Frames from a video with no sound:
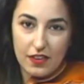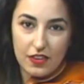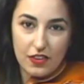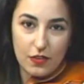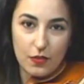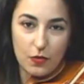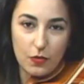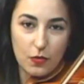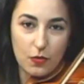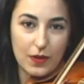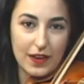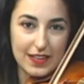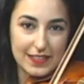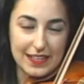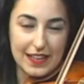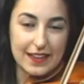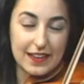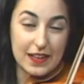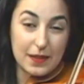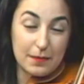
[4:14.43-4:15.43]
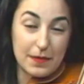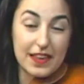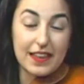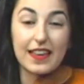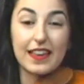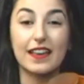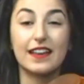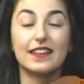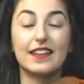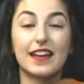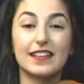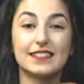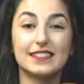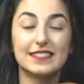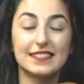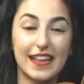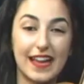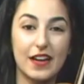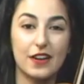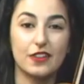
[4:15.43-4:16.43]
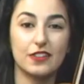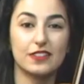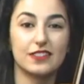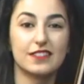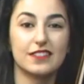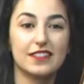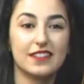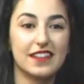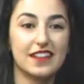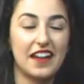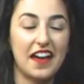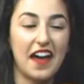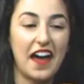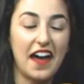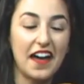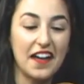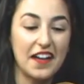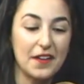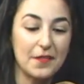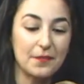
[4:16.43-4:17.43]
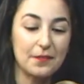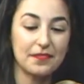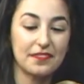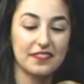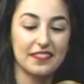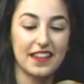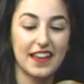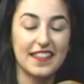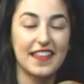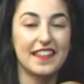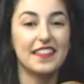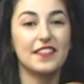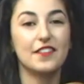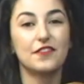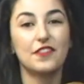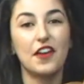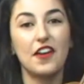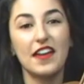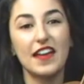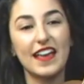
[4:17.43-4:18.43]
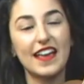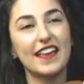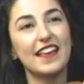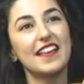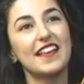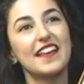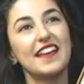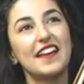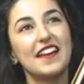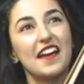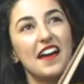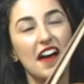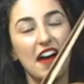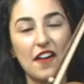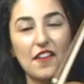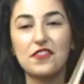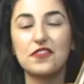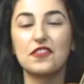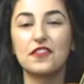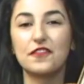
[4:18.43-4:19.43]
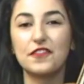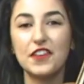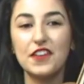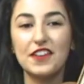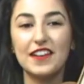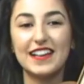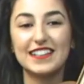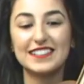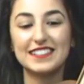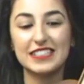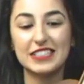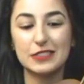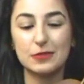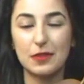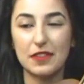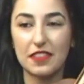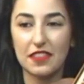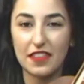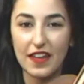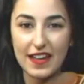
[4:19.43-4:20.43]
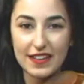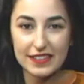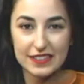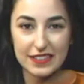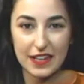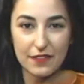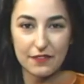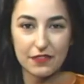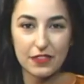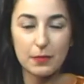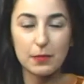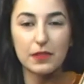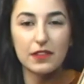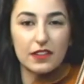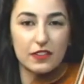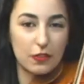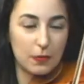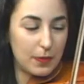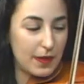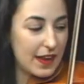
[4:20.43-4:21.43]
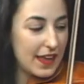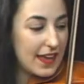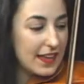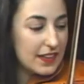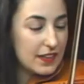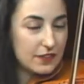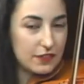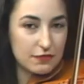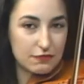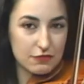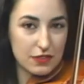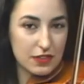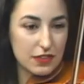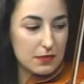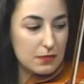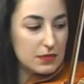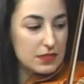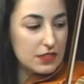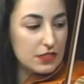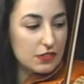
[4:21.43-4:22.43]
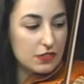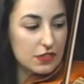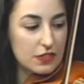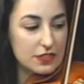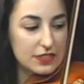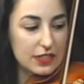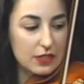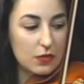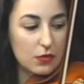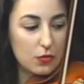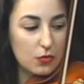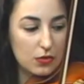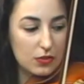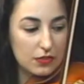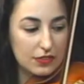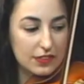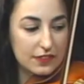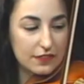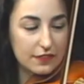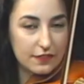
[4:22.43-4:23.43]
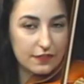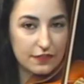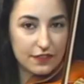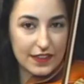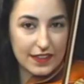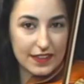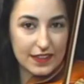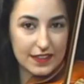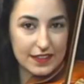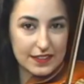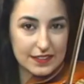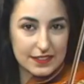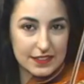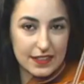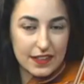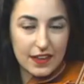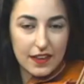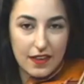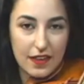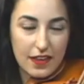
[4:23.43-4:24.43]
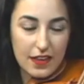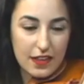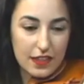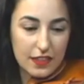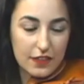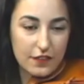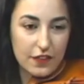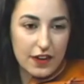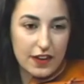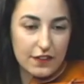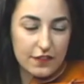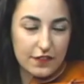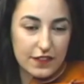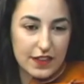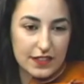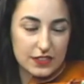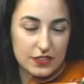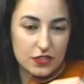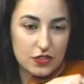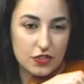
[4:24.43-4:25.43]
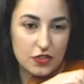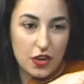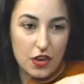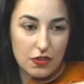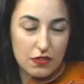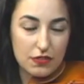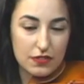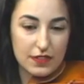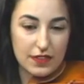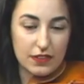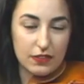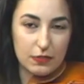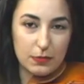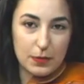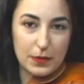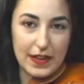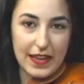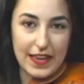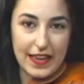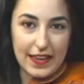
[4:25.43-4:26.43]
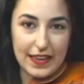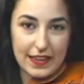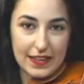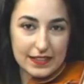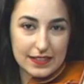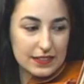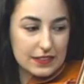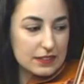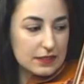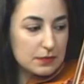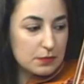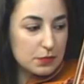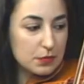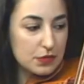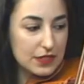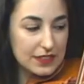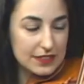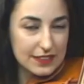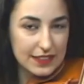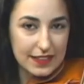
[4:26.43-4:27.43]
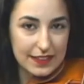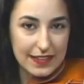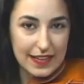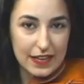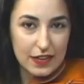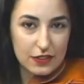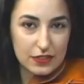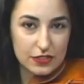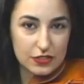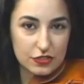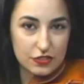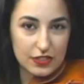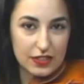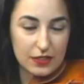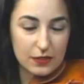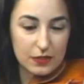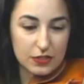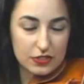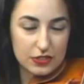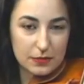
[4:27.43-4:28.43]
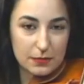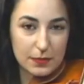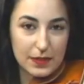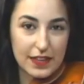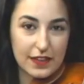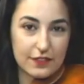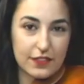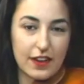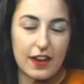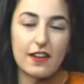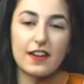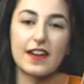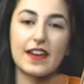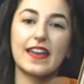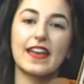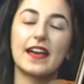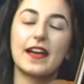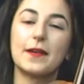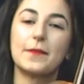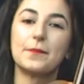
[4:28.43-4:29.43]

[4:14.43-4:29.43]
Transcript: you always end up making a nice sound. And then after a few lessons, when that's comfortable and you're playing different rhythms and you're using all your different fingers, the very first note that you'll play isn't pressing down a string, which can be a very